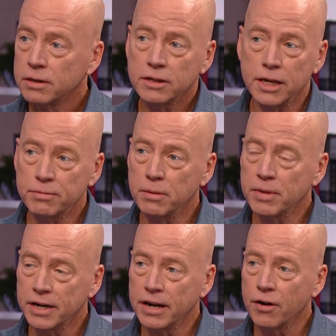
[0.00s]
keep them
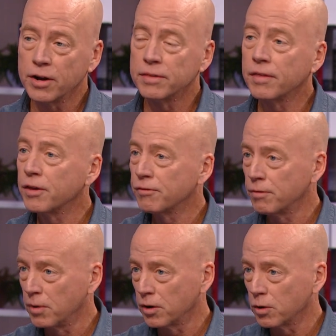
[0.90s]
in an area that they're
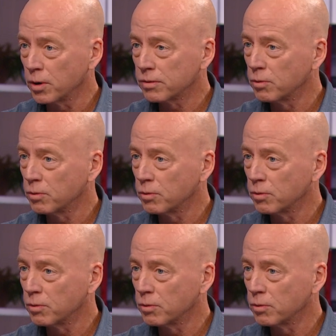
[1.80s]
familiar with,